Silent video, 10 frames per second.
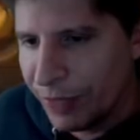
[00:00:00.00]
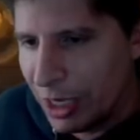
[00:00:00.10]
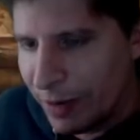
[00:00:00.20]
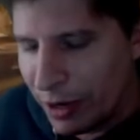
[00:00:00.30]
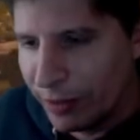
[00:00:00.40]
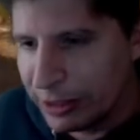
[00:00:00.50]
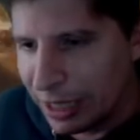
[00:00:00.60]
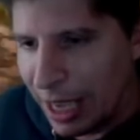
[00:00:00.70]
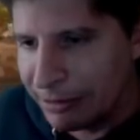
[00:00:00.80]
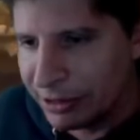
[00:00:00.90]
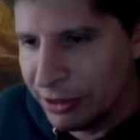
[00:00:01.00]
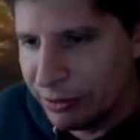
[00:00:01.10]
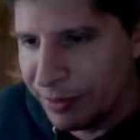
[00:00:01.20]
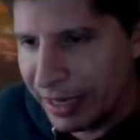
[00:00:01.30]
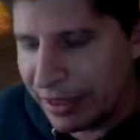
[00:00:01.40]
and no matter which option
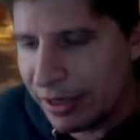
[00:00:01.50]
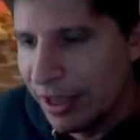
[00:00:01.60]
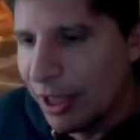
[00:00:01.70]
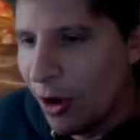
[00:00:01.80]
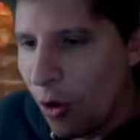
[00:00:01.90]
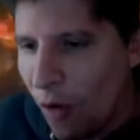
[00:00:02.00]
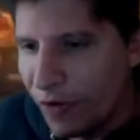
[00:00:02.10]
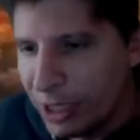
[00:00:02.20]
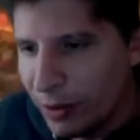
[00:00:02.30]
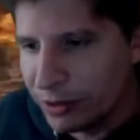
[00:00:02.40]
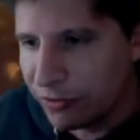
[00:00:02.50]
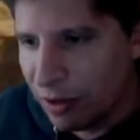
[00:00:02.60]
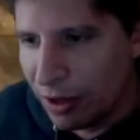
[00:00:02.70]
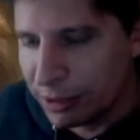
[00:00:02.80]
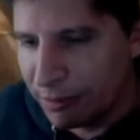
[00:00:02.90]
you pick, all they do is
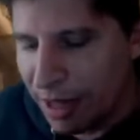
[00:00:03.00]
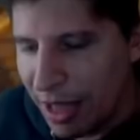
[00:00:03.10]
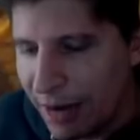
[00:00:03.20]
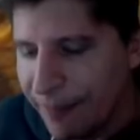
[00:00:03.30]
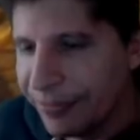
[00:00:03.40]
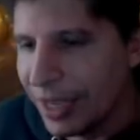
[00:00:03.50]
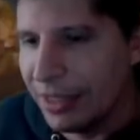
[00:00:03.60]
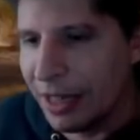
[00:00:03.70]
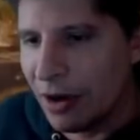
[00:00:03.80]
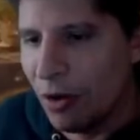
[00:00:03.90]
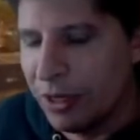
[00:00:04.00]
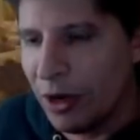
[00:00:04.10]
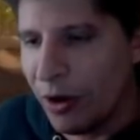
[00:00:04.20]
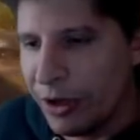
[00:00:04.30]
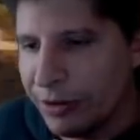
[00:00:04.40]
flawless block. And not
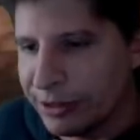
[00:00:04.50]
only are you